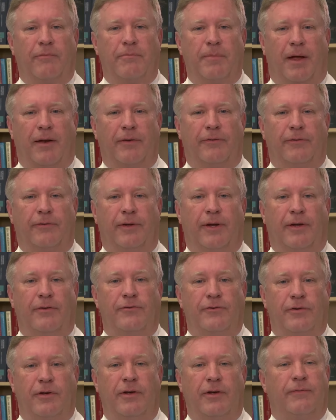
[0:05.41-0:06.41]
of medicine
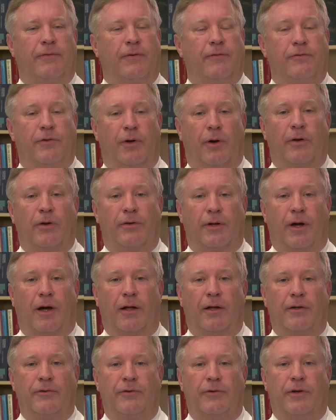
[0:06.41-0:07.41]
and chief of
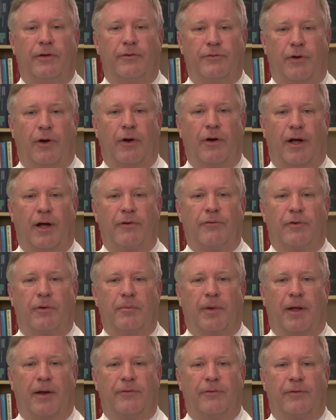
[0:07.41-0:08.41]
gerontology and geriatric
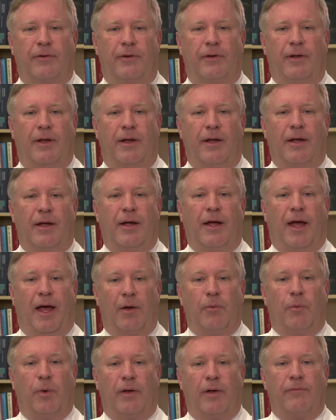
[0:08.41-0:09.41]
medicine
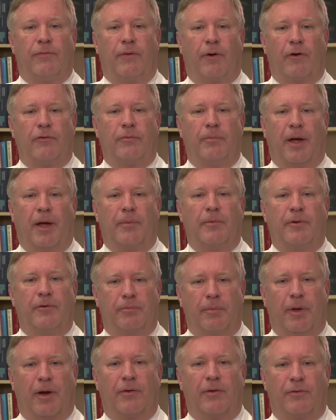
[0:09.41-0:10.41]
at Wake Forest
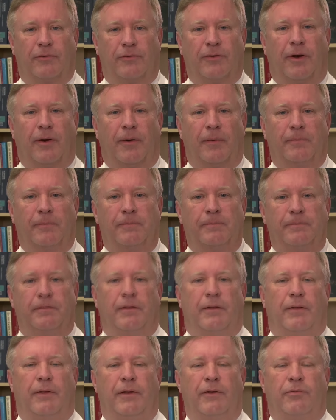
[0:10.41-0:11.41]
Baptist Medical Center.
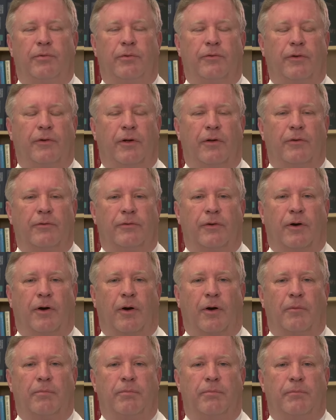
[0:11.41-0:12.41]
These results
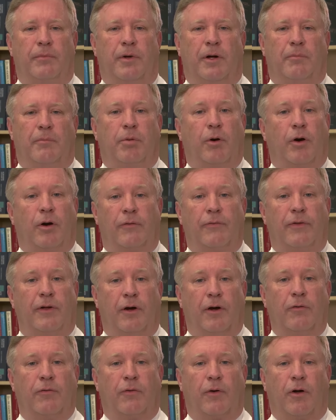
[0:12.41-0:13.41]
are part of the
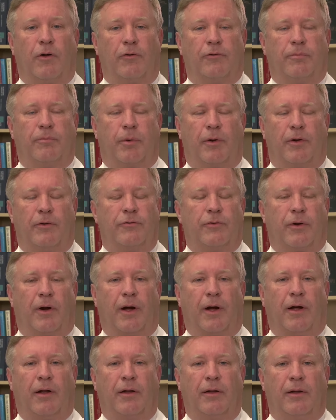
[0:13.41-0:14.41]
overall SPRINT
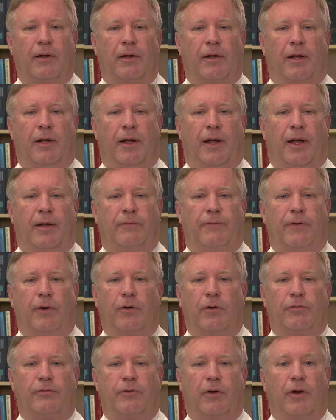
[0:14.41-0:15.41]
trial and
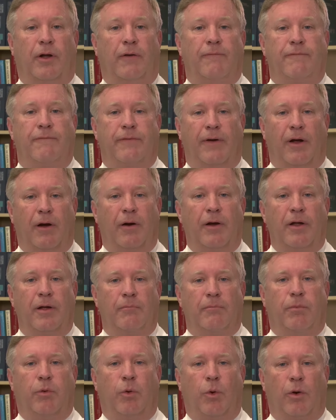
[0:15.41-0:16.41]
focused on a very
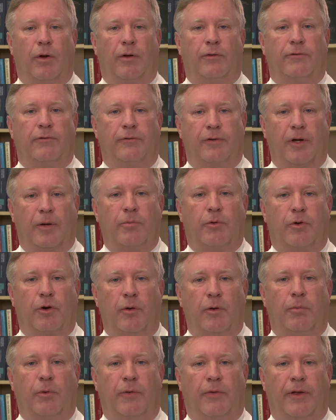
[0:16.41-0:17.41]
important
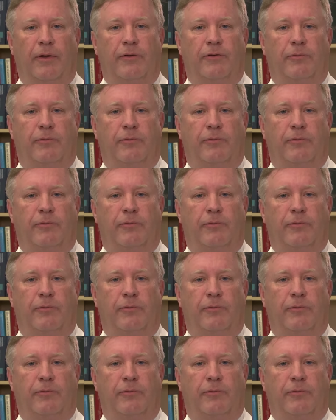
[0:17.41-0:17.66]
subgroup within